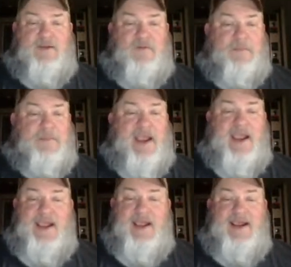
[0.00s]

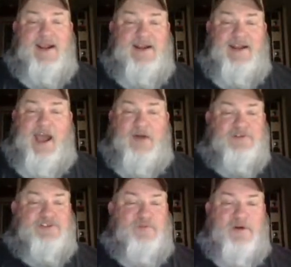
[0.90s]
man, that
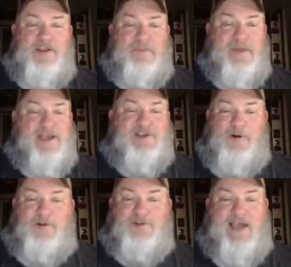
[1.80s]
was one of the best
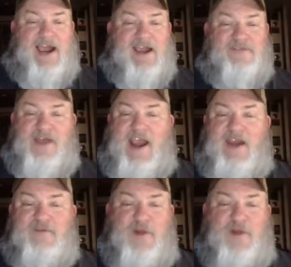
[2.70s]
holes I have ever